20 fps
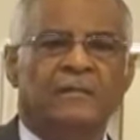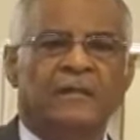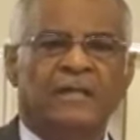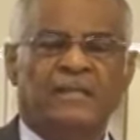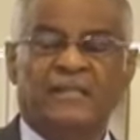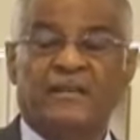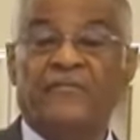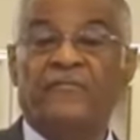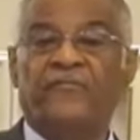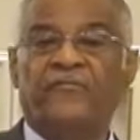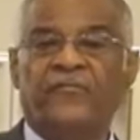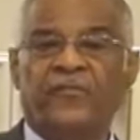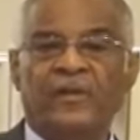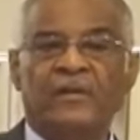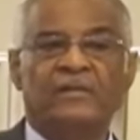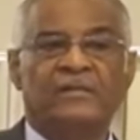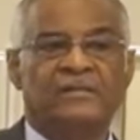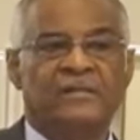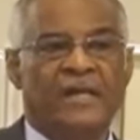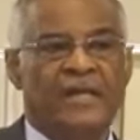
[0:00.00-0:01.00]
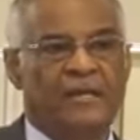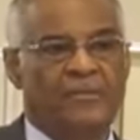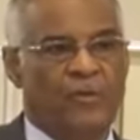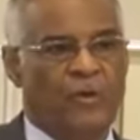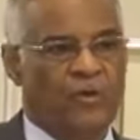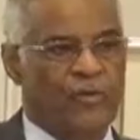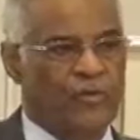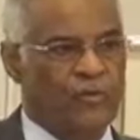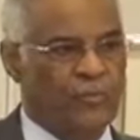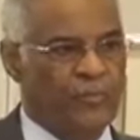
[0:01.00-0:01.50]
is a full-time
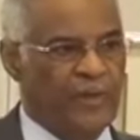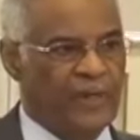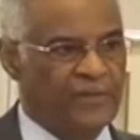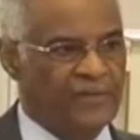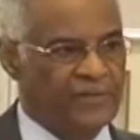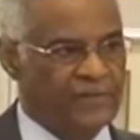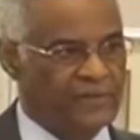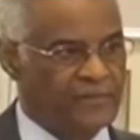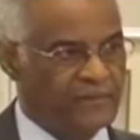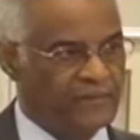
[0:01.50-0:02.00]
occupation.